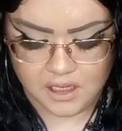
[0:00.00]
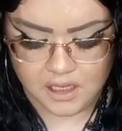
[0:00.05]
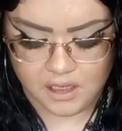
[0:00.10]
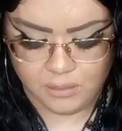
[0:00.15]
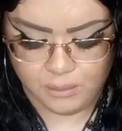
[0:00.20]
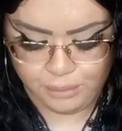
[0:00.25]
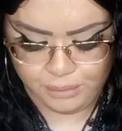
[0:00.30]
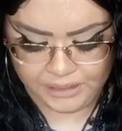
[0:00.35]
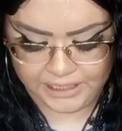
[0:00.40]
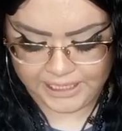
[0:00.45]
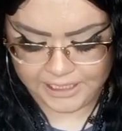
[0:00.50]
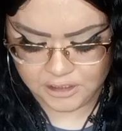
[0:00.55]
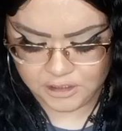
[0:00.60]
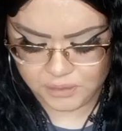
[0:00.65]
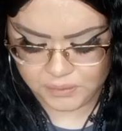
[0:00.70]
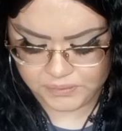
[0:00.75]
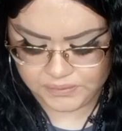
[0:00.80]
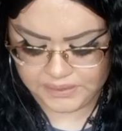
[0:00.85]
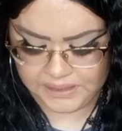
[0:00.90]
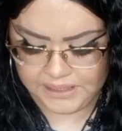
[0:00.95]
But I
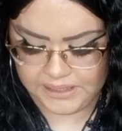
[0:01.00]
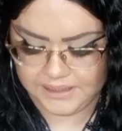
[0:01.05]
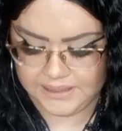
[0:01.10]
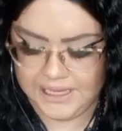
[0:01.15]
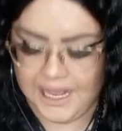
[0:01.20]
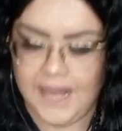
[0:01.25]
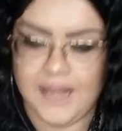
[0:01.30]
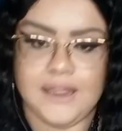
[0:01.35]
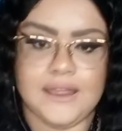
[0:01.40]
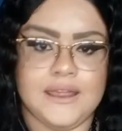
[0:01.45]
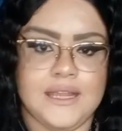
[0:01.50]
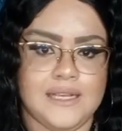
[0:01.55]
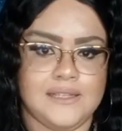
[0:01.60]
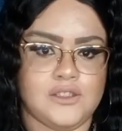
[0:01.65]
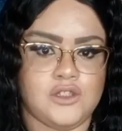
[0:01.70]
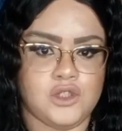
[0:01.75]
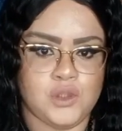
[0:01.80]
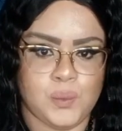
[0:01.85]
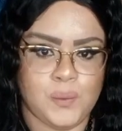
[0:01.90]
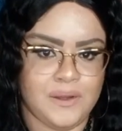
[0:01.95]
do see that
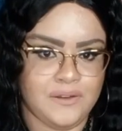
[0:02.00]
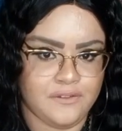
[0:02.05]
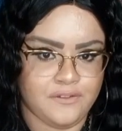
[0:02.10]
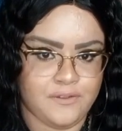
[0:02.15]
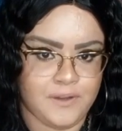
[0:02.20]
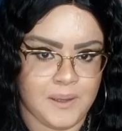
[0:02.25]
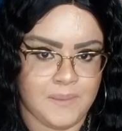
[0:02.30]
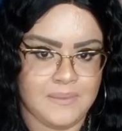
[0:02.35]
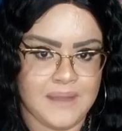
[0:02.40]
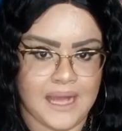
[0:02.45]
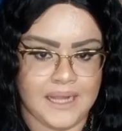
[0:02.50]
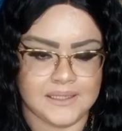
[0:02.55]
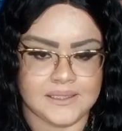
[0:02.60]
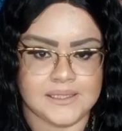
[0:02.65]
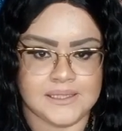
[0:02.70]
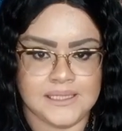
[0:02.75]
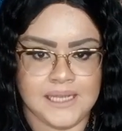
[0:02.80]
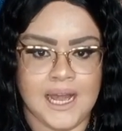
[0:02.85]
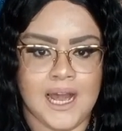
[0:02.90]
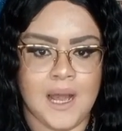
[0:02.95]
this twin flame
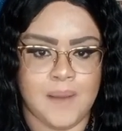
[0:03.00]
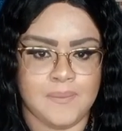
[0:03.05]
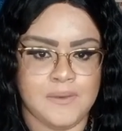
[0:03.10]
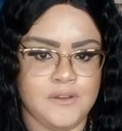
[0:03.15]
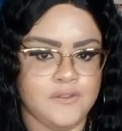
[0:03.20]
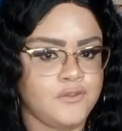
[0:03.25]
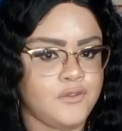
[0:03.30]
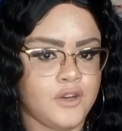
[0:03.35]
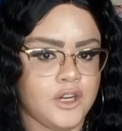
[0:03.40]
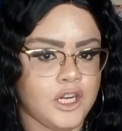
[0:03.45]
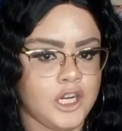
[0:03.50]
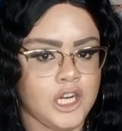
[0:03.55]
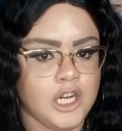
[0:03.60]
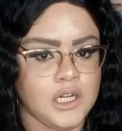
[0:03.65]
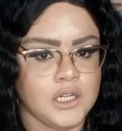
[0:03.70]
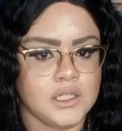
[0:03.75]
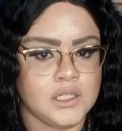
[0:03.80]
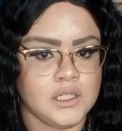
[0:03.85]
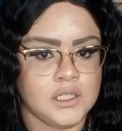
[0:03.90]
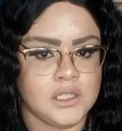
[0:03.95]
that's coming for
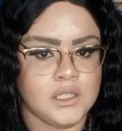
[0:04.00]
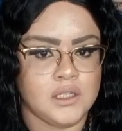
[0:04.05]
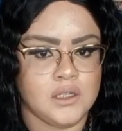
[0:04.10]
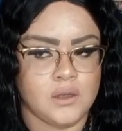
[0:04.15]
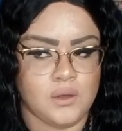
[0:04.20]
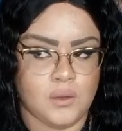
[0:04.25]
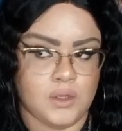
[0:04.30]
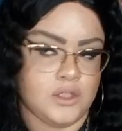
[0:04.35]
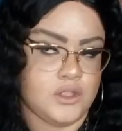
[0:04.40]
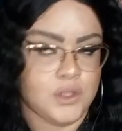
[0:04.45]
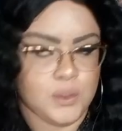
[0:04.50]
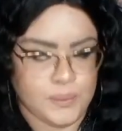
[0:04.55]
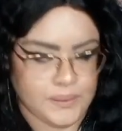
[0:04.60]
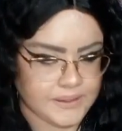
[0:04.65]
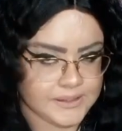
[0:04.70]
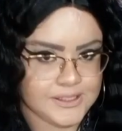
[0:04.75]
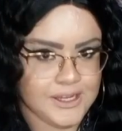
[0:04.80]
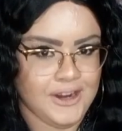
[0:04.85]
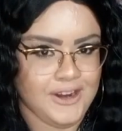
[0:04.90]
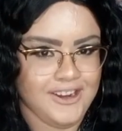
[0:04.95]
her or
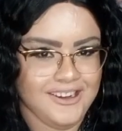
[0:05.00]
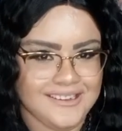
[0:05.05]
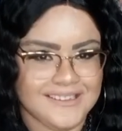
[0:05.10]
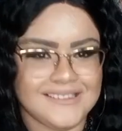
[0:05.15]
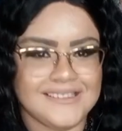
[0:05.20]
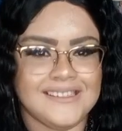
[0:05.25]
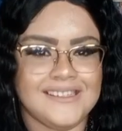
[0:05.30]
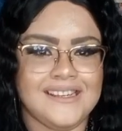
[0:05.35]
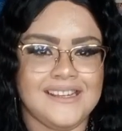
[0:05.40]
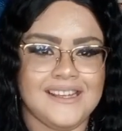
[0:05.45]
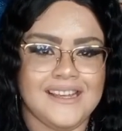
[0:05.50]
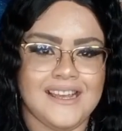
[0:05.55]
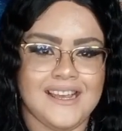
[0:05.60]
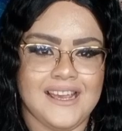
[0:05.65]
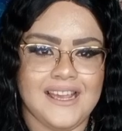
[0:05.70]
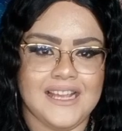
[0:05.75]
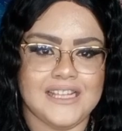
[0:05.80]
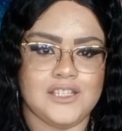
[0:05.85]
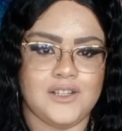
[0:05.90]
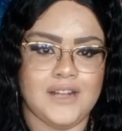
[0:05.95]
towards her
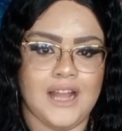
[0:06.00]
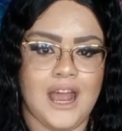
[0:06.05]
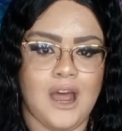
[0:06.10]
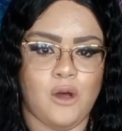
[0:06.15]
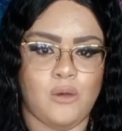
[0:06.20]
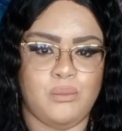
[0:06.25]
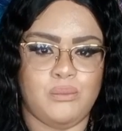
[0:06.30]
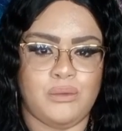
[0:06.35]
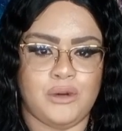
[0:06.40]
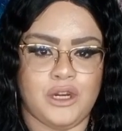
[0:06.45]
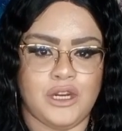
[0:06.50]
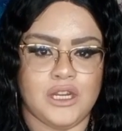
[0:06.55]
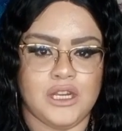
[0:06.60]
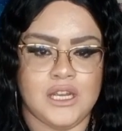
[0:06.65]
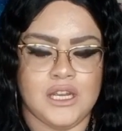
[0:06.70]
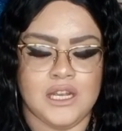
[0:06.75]
is going to help her